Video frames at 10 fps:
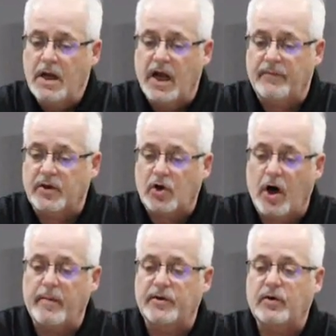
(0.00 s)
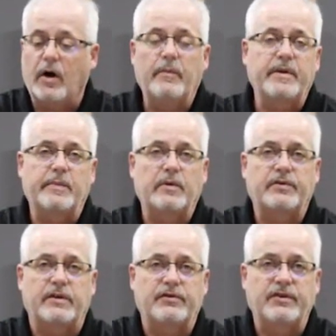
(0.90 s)
have been common to all people
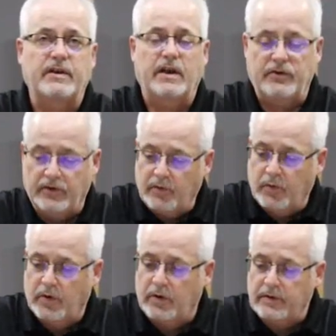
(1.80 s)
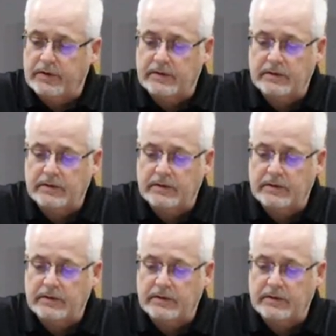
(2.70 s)
since sin entered the world.